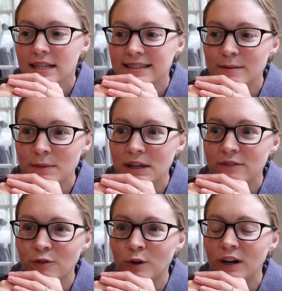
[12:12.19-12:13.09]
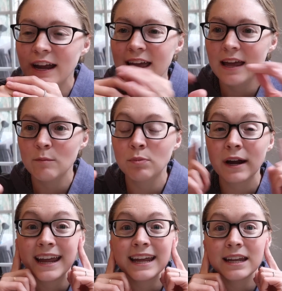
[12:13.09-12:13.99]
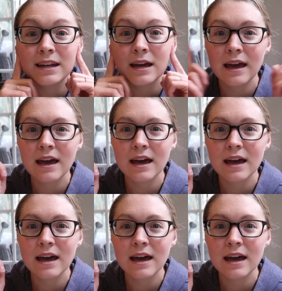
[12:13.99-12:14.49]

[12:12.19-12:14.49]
sent me in for a brain